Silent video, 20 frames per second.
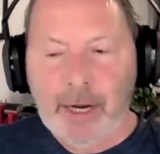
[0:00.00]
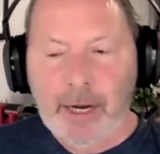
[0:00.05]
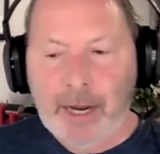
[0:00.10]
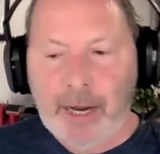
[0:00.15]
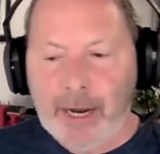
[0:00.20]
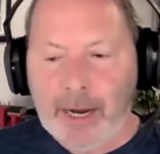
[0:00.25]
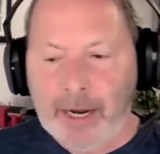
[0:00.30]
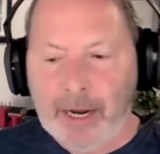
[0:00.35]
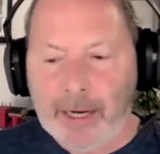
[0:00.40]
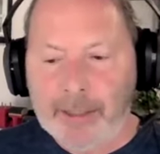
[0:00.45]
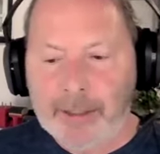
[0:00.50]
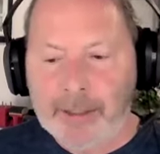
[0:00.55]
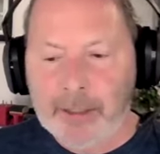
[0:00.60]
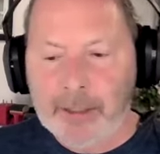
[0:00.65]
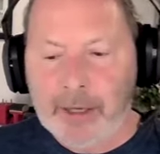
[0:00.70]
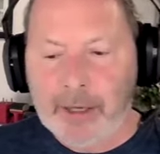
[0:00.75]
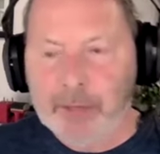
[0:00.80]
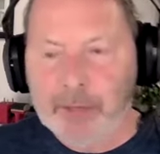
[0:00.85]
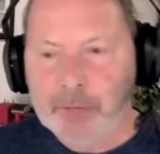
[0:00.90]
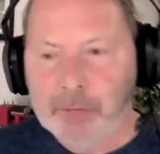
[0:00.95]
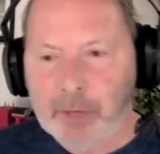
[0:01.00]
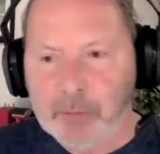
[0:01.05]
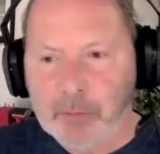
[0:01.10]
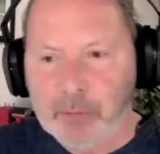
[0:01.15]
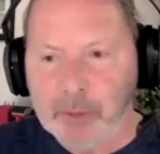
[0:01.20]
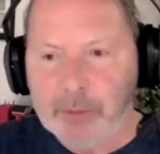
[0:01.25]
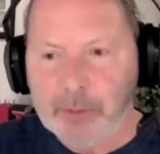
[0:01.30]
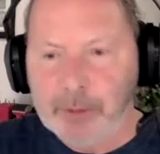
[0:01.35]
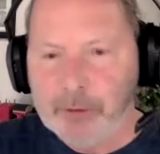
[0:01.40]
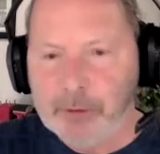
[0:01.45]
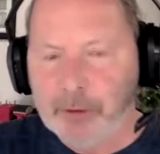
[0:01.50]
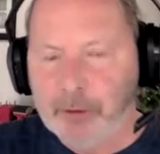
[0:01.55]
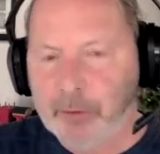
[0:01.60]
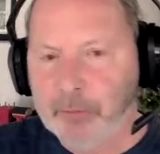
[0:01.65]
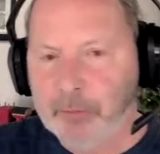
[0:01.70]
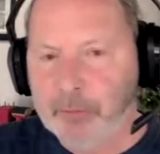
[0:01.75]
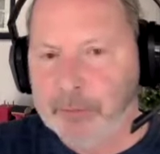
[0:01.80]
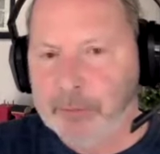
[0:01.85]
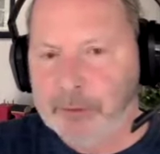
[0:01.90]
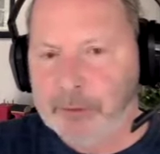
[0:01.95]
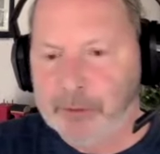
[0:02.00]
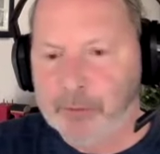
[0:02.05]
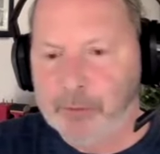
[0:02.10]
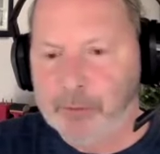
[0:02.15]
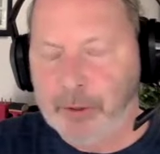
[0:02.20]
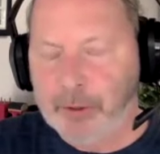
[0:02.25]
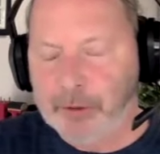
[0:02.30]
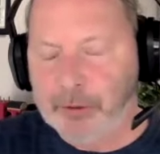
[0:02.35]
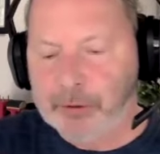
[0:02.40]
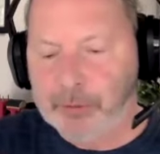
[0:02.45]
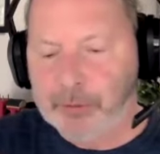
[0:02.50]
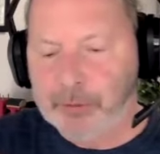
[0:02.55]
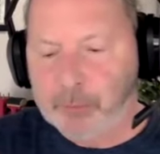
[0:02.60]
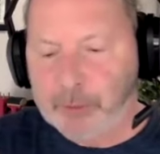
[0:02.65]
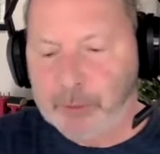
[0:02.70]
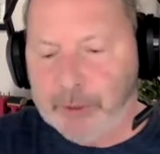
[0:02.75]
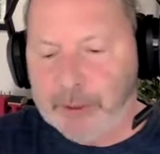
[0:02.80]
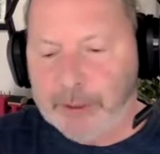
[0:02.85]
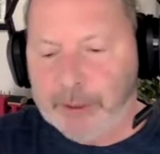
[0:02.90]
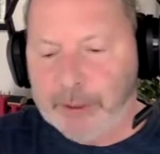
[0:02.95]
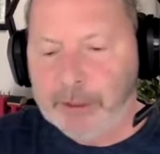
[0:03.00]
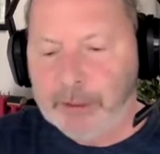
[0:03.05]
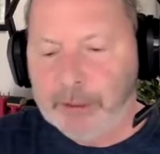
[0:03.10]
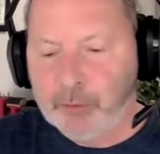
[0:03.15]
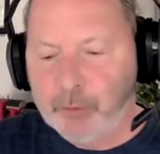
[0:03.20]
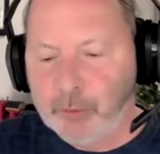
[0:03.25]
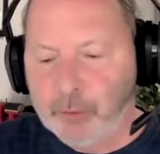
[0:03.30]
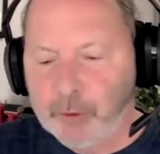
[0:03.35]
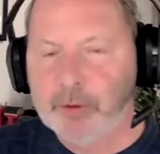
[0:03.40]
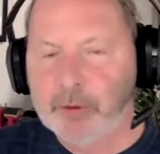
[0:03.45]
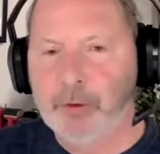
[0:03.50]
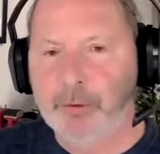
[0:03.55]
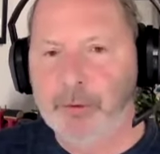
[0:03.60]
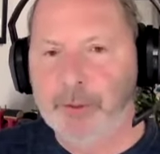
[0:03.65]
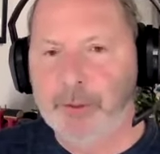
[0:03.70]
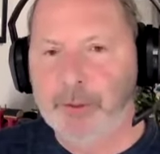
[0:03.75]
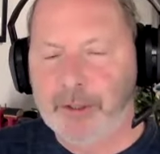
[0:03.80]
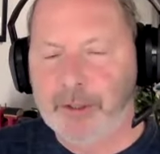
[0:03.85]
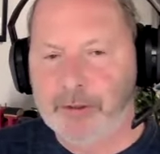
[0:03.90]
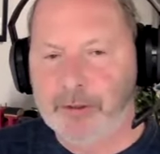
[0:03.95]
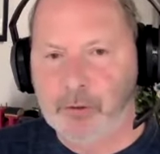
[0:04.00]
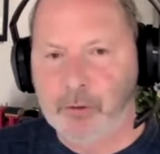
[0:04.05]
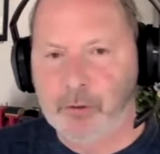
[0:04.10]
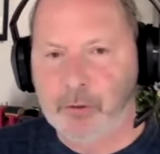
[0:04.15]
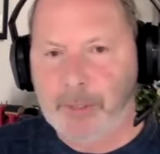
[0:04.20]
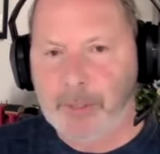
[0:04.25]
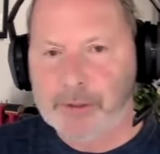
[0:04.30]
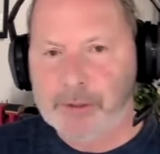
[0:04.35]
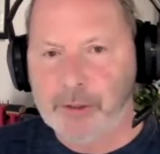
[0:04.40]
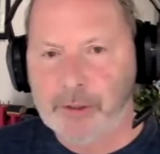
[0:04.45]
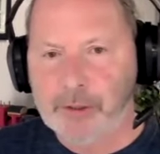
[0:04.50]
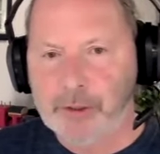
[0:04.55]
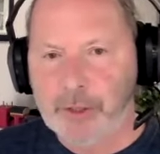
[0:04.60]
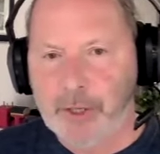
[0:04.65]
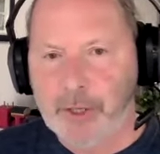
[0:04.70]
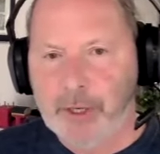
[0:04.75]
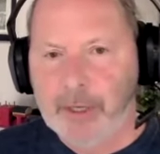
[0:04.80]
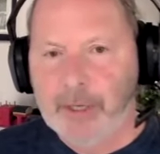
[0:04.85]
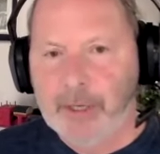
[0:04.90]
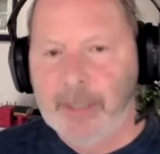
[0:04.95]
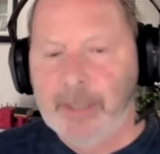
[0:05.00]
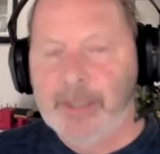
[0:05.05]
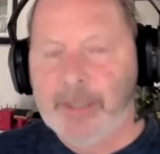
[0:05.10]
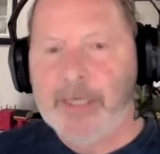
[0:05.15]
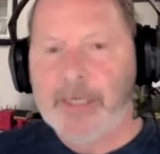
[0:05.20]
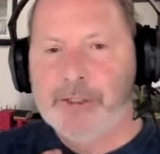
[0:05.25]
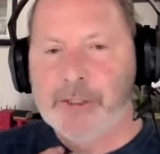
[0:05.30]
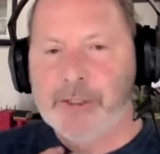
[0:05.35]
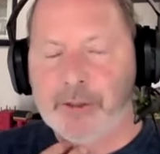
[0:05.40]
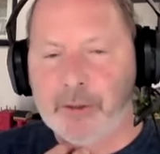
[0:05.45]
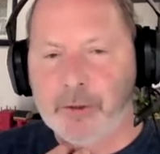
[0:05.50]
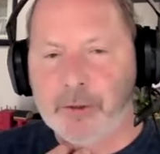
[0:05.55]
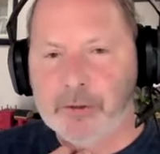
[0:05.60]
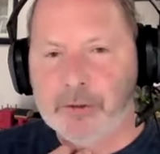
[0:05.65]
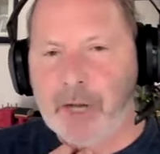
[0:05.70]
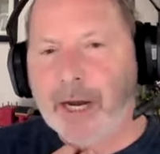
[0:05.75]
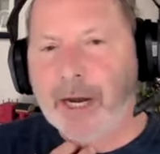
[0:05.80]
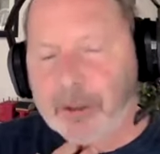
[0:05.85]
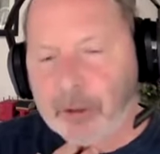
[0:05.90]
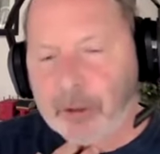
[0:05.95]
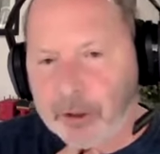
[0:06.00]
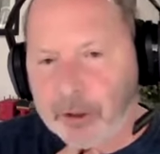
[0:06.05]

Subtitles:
And I want to make sure I don't miss this point. There's a really critical thing to this whole message is that I call